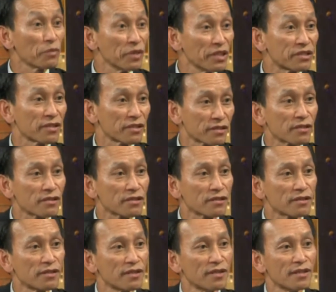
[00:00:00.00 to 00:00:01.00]
businesses
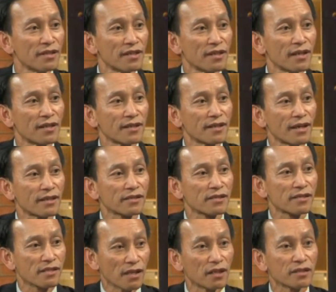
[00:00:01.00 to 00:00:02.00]
that
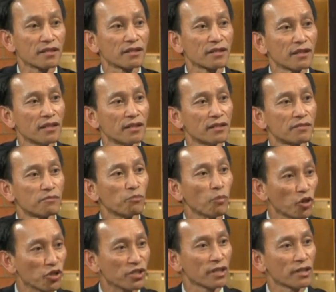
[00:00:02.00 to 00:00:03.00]
started in
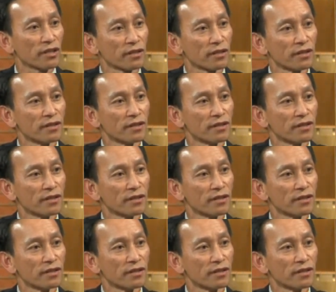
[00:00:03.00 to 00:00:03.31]
Boston